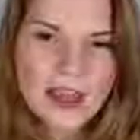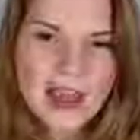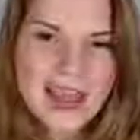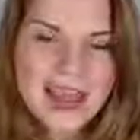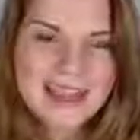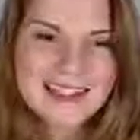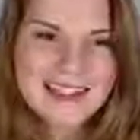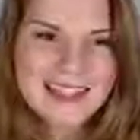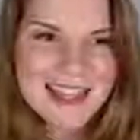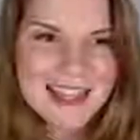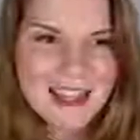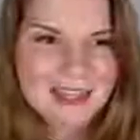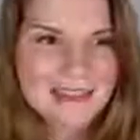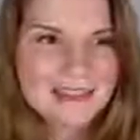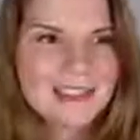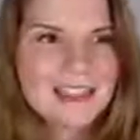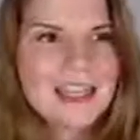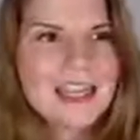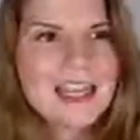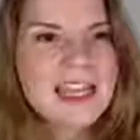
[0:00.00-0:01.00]
And
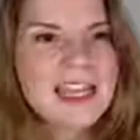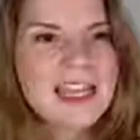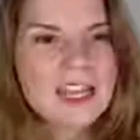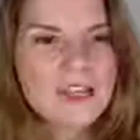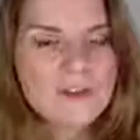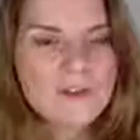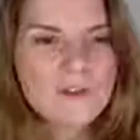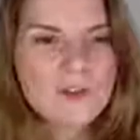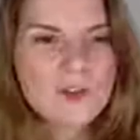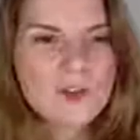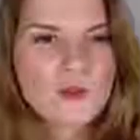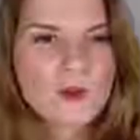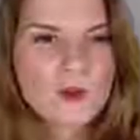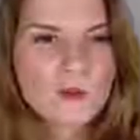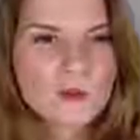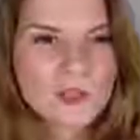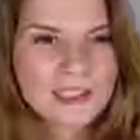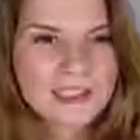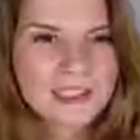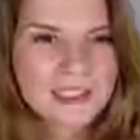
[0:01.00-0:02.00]
again, if you are
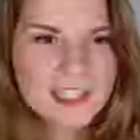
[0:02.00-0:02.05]
willing